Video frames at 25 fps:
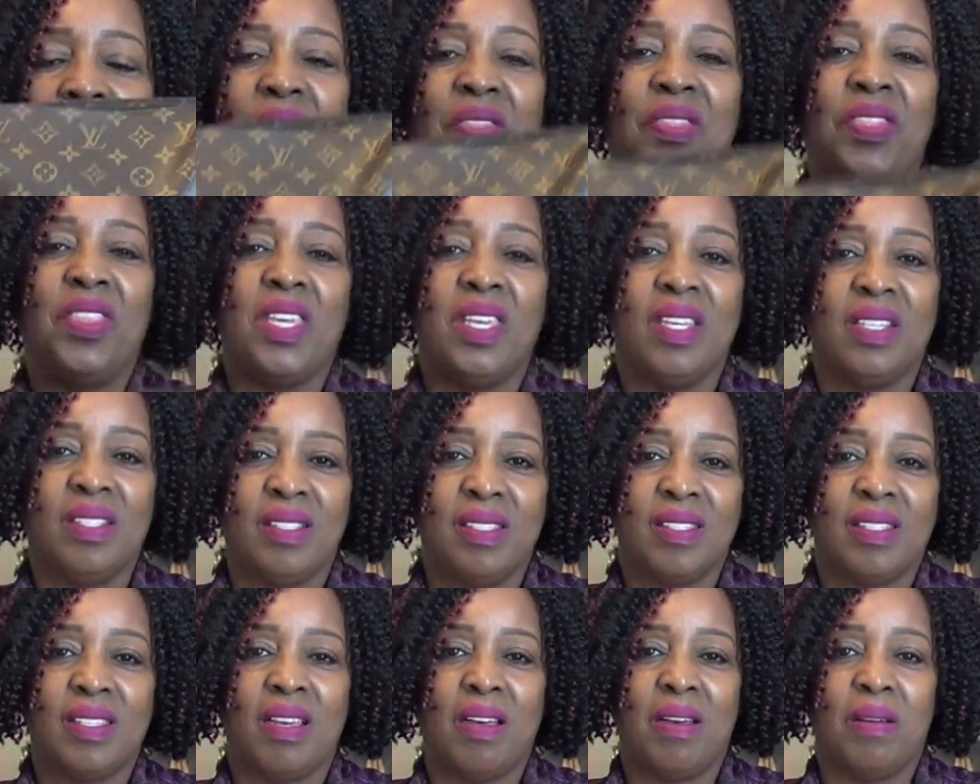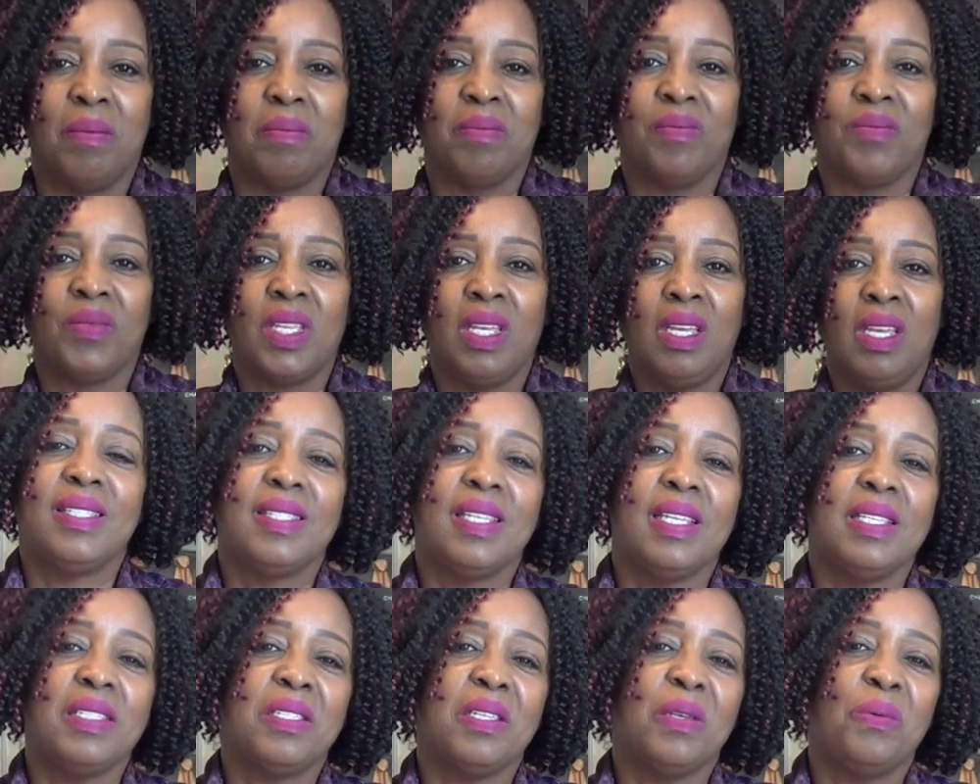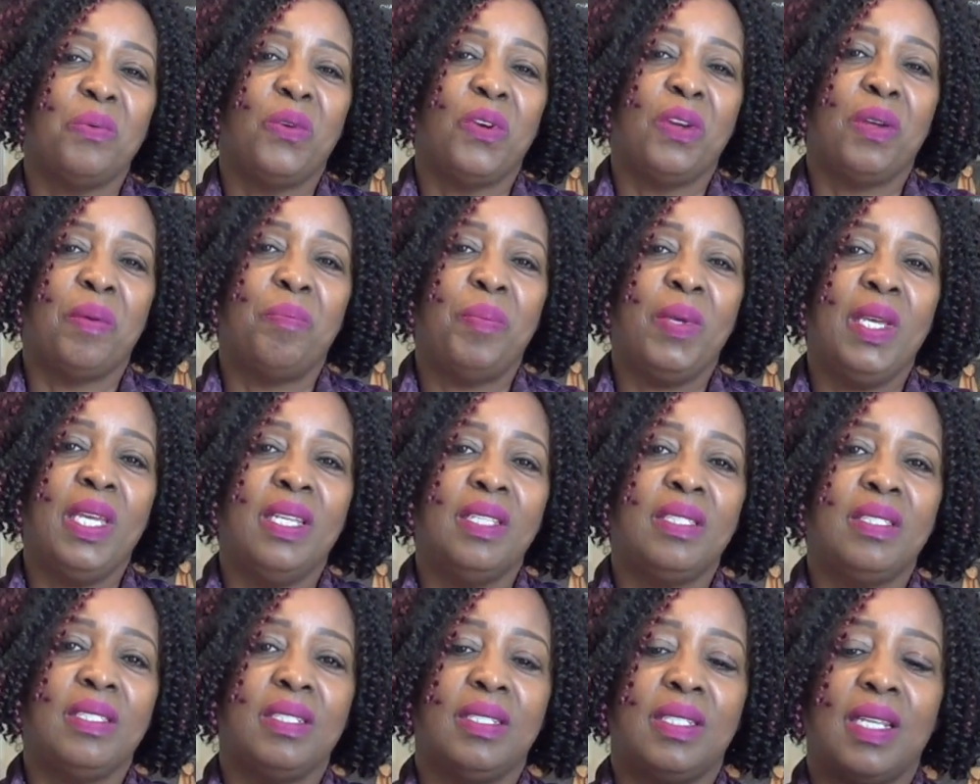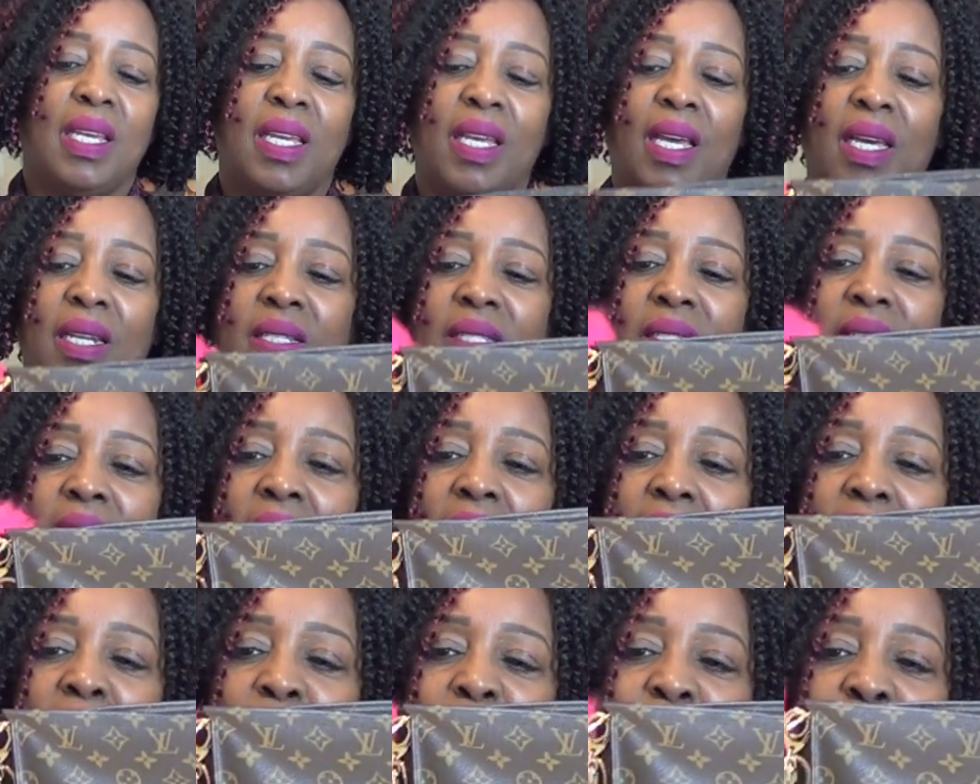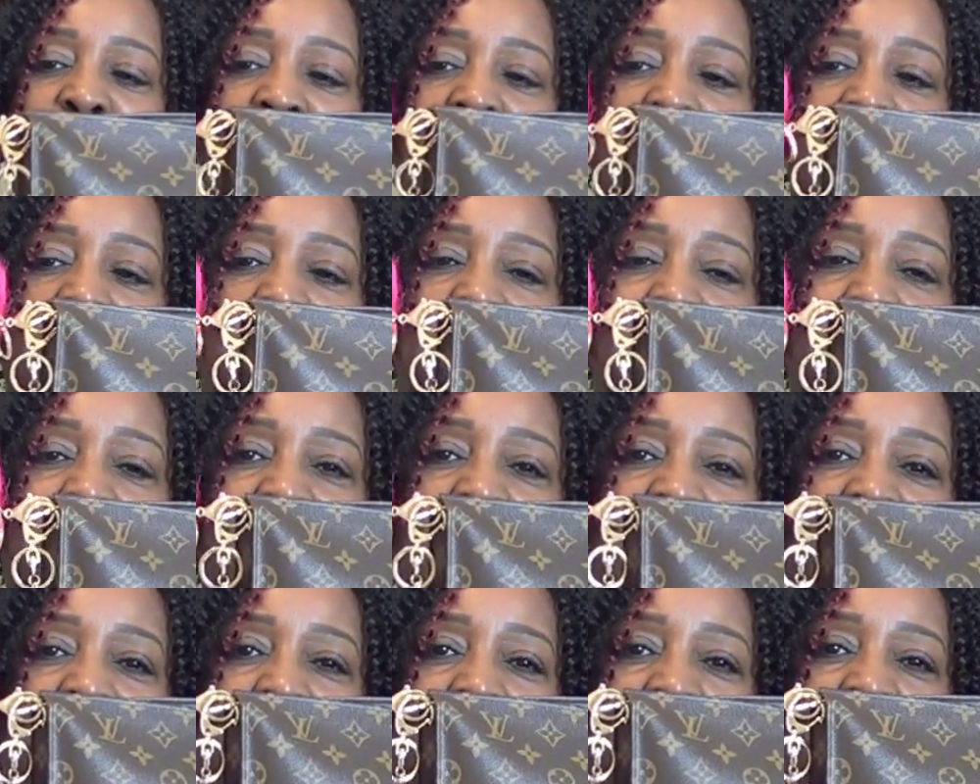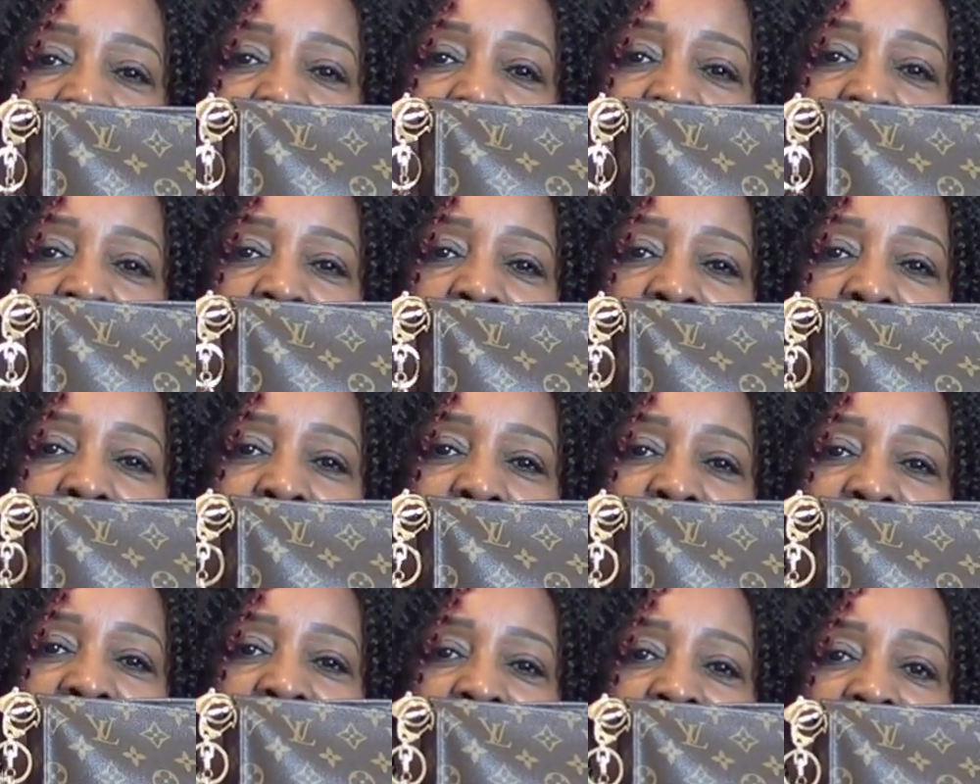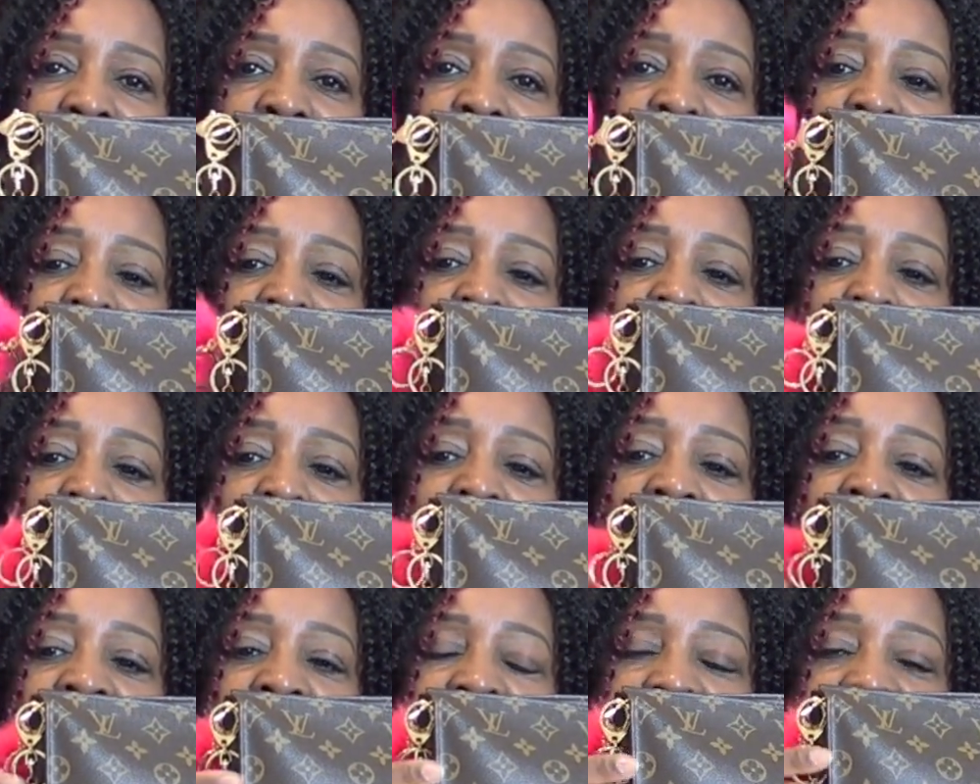and then some. Since I'm wearing pink today, I decided to put on the pink pom-pom bag charm